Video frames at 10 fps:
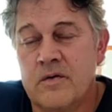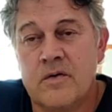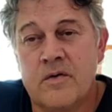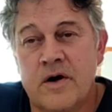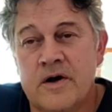
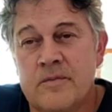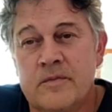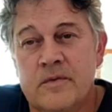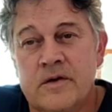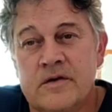quite a
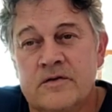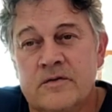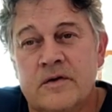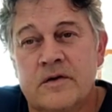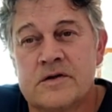
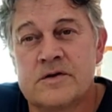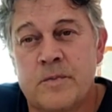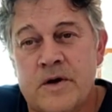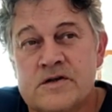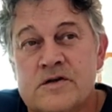
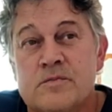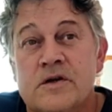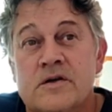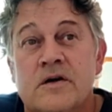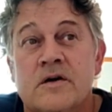
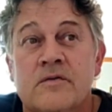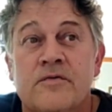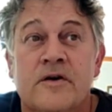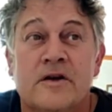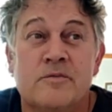dispatchment of
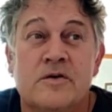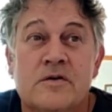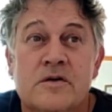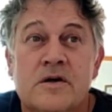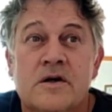
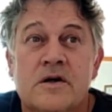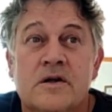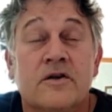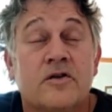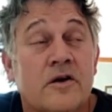Frelimo.
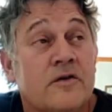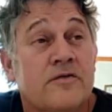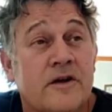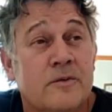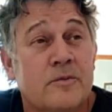No, sorry, not
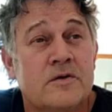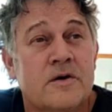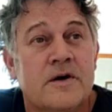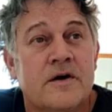Frelimo.